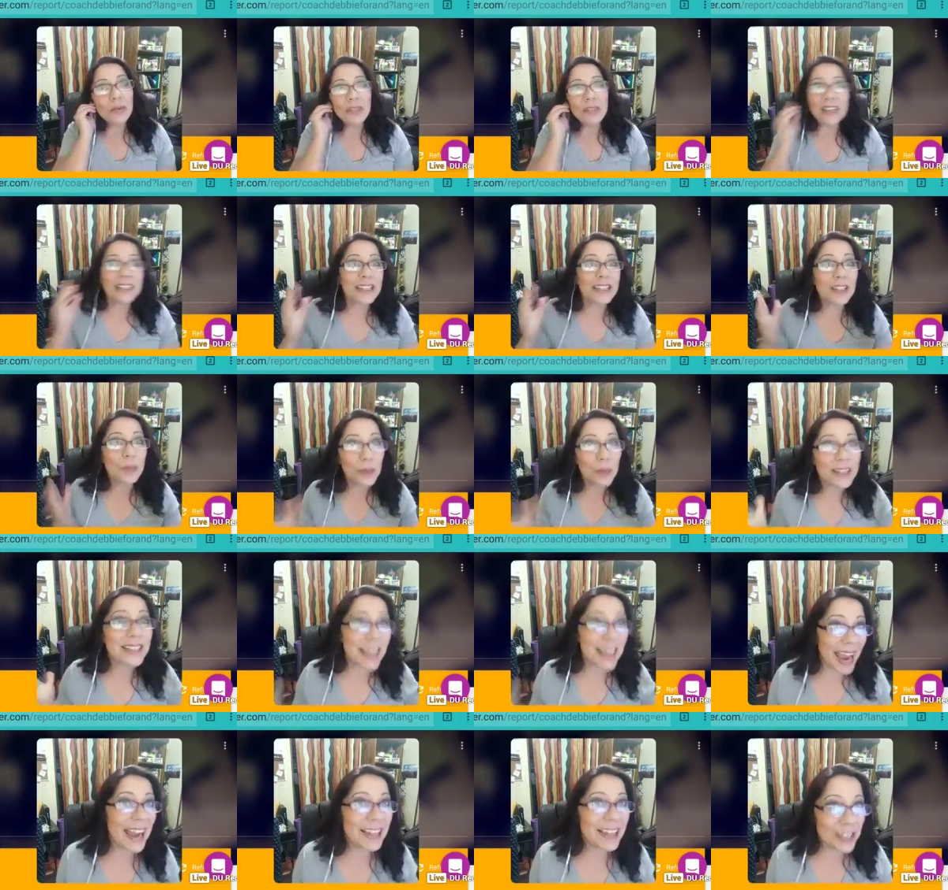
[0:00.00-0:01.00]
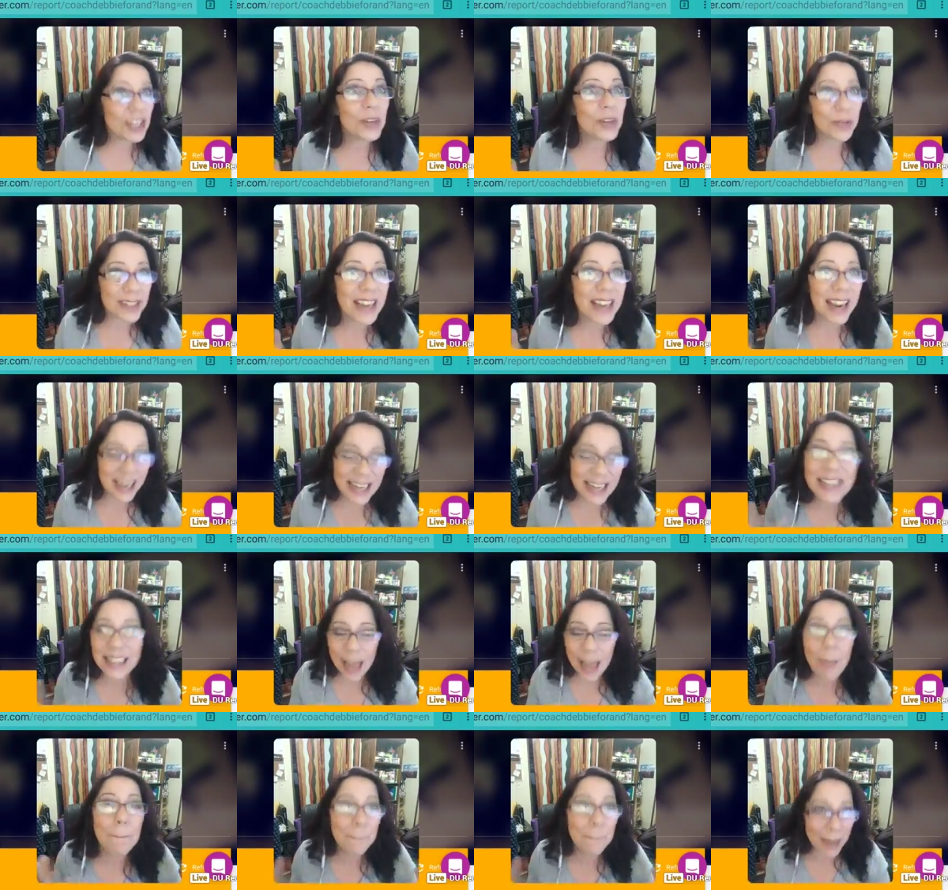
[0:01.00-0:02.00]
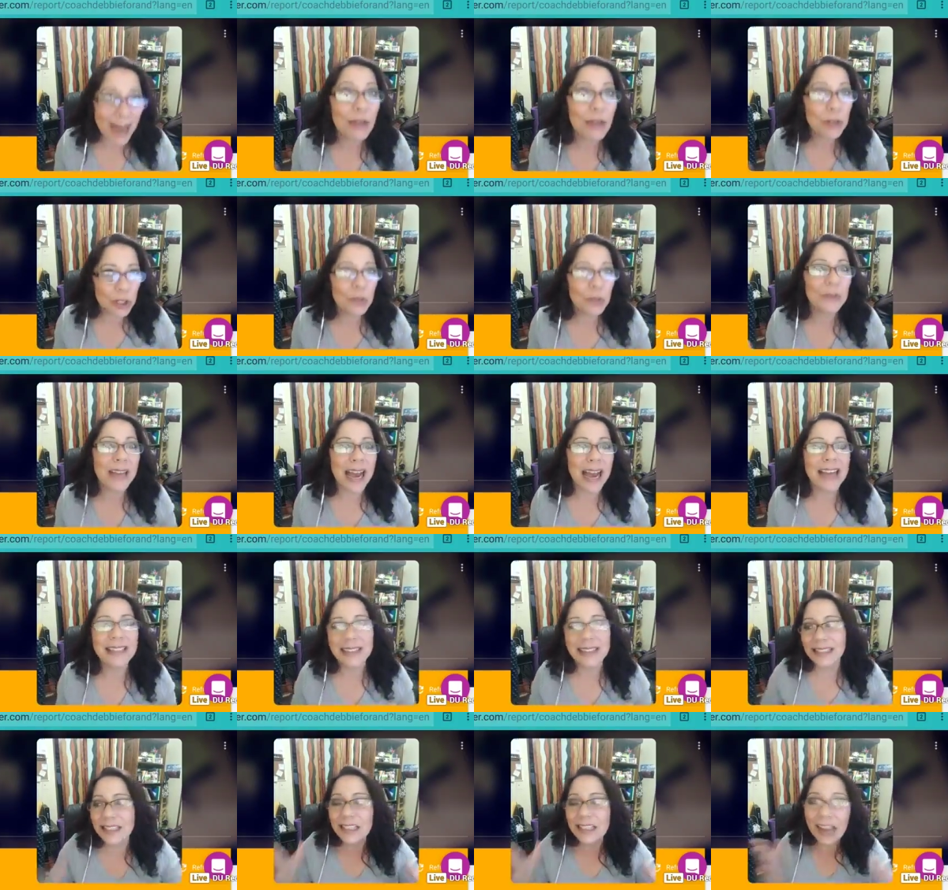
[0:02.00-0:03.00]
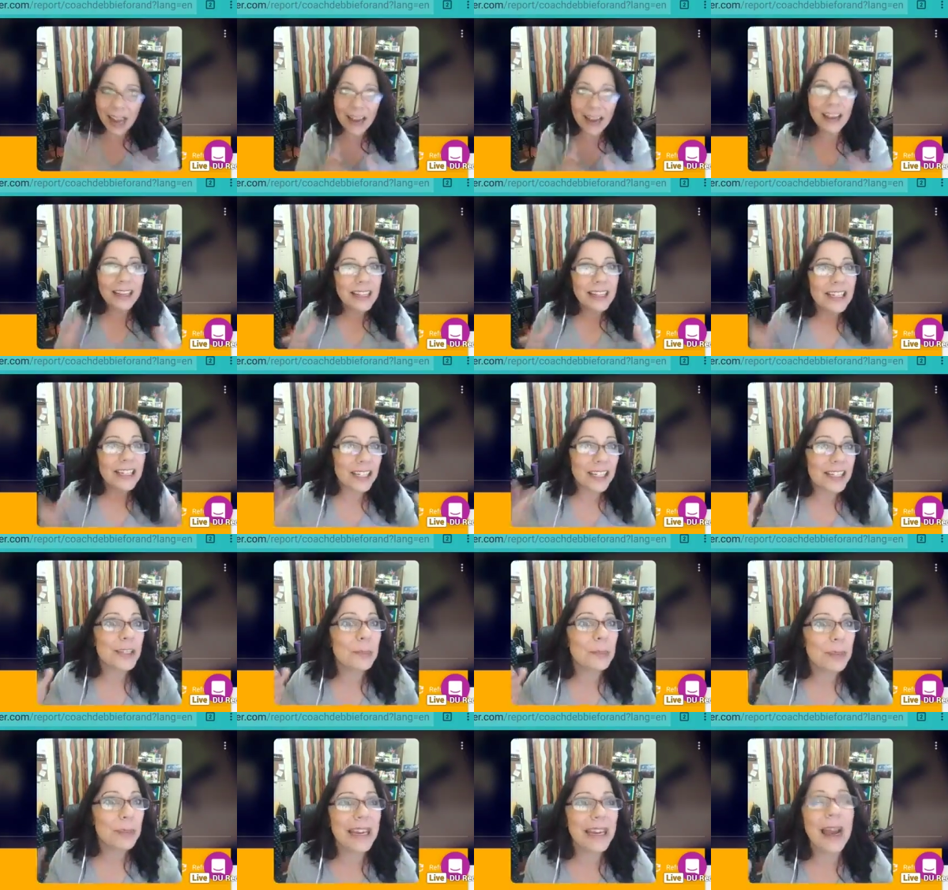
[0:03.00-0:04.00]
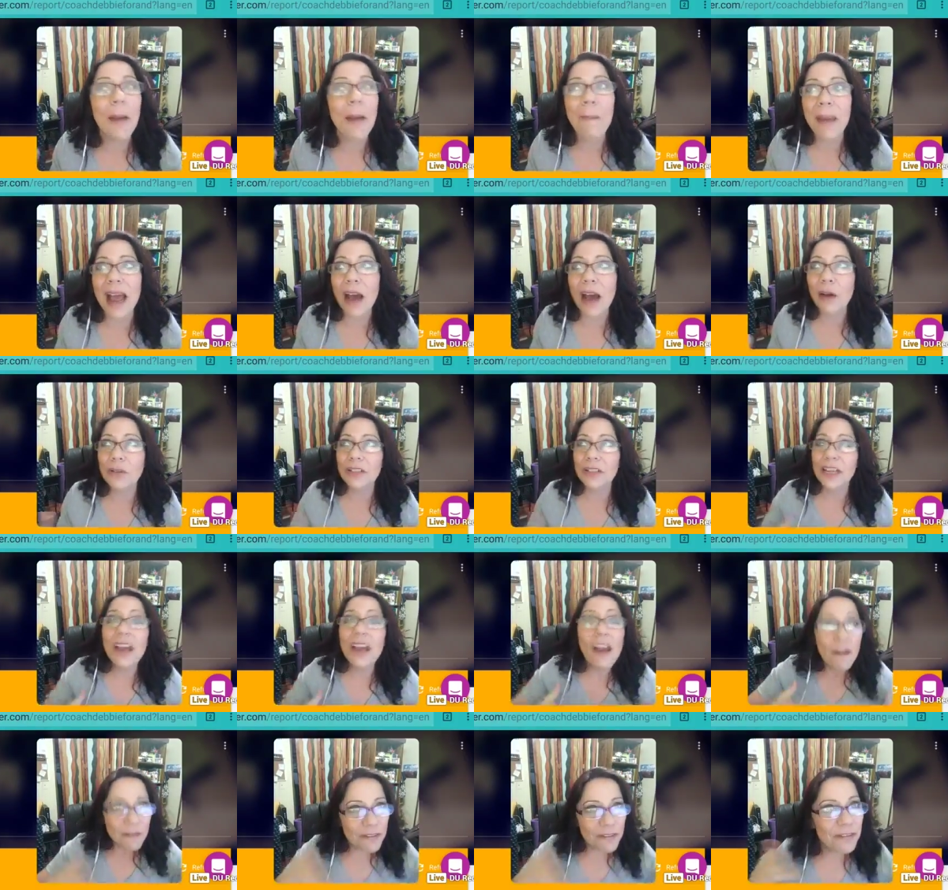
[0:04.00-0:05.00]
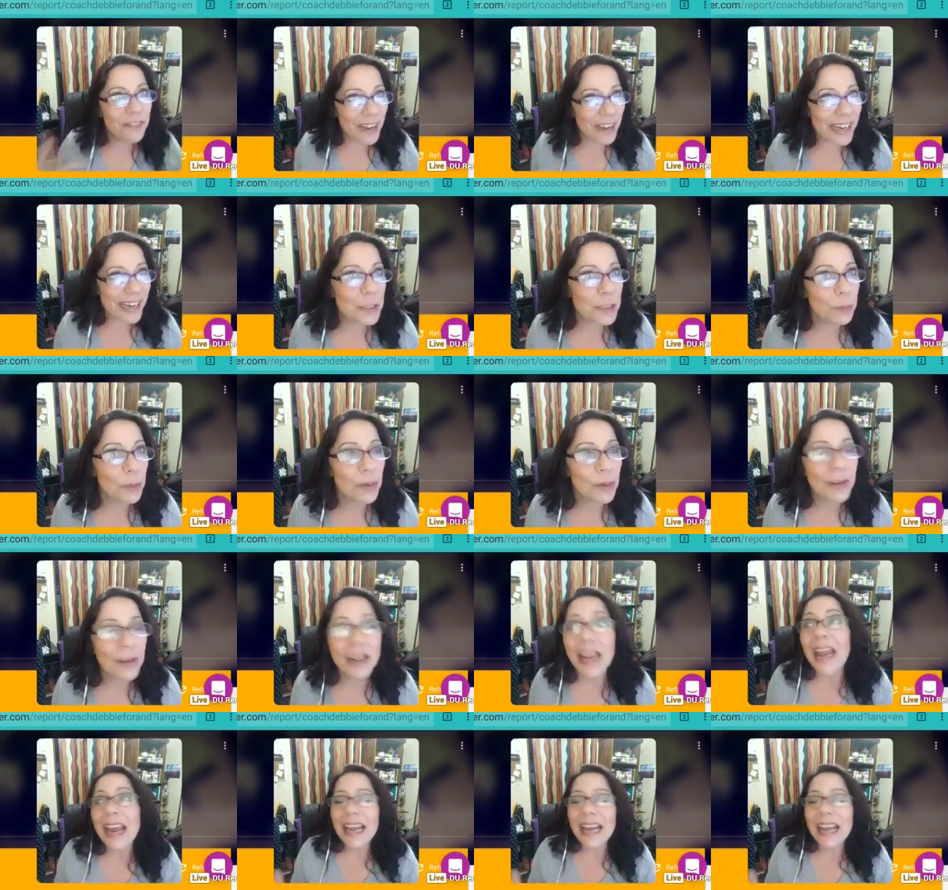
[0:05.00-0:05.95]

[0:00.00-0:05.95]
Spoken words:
this is what Tech Tuesday is about, you guys. It's not going to just be about Facebook.